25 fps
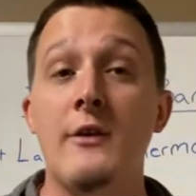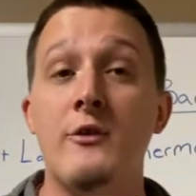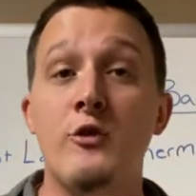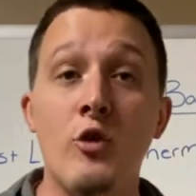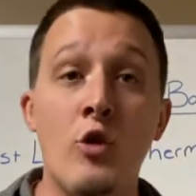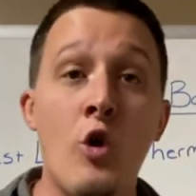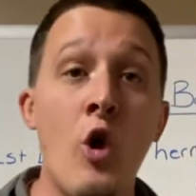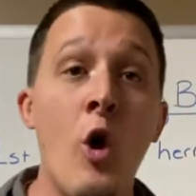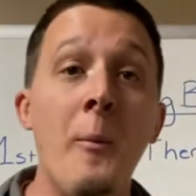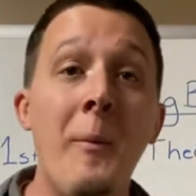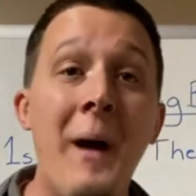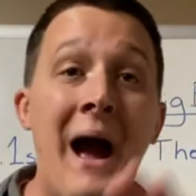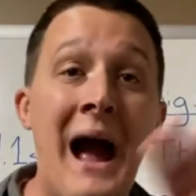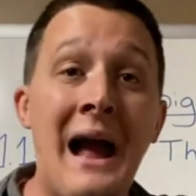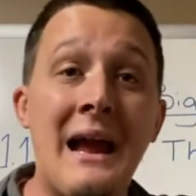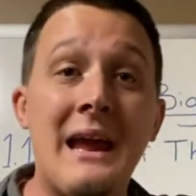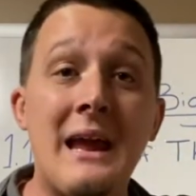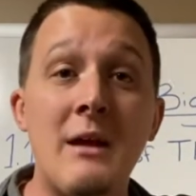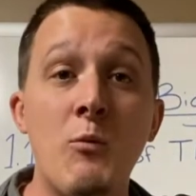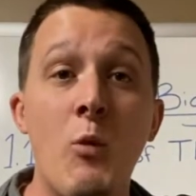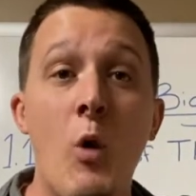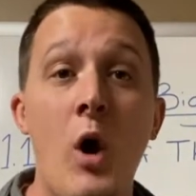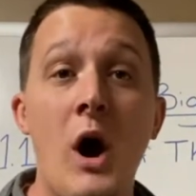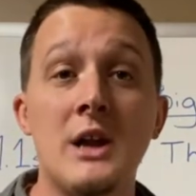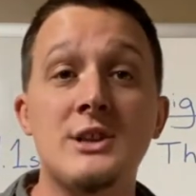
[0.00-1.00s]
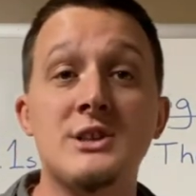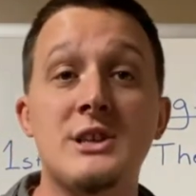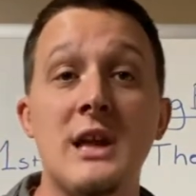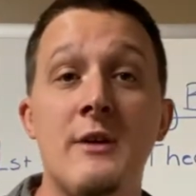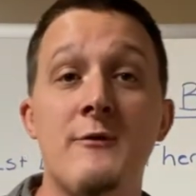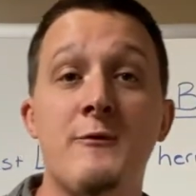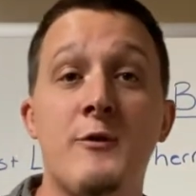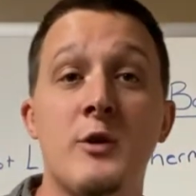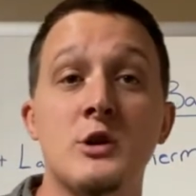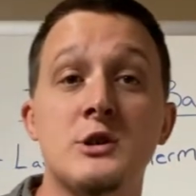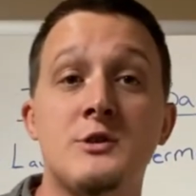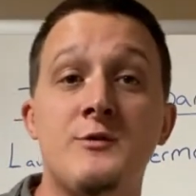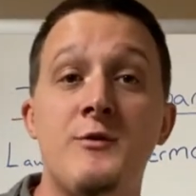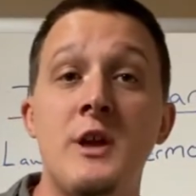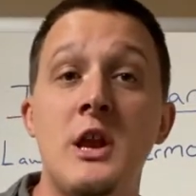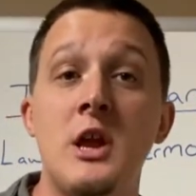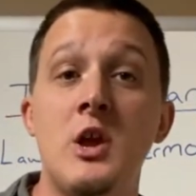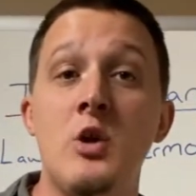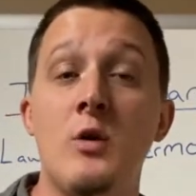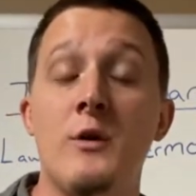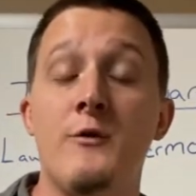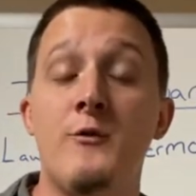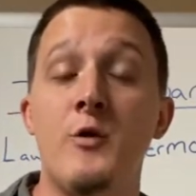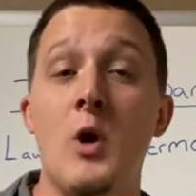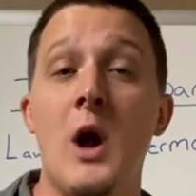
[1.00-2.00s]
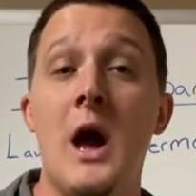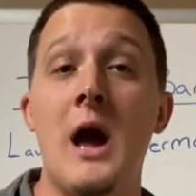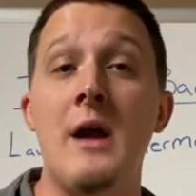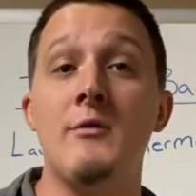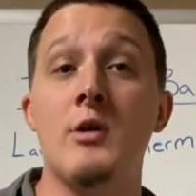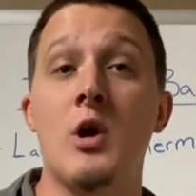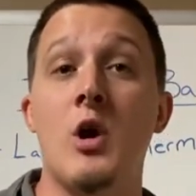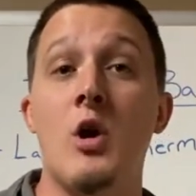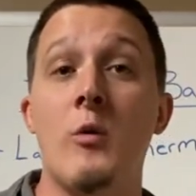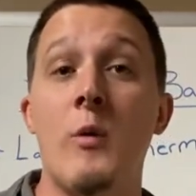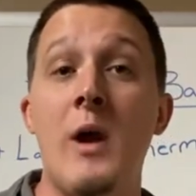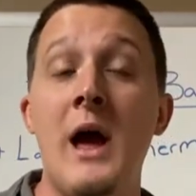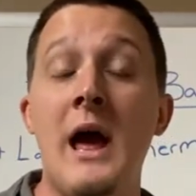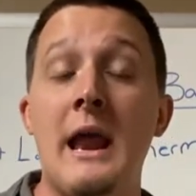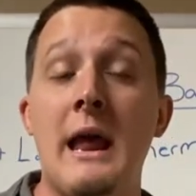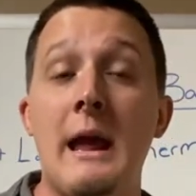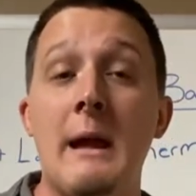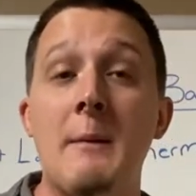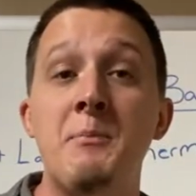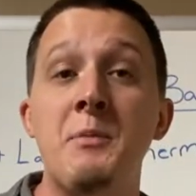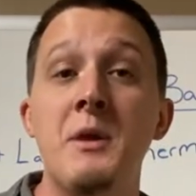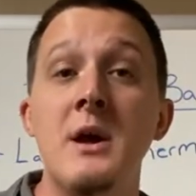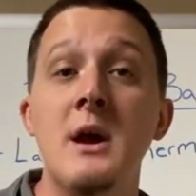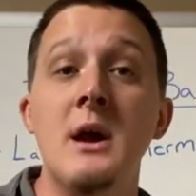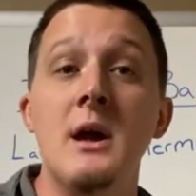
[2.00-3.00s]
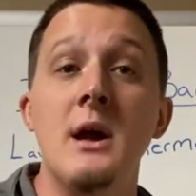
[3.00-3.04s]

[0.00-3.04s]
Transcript: So go back and watch that first video if you haven't already.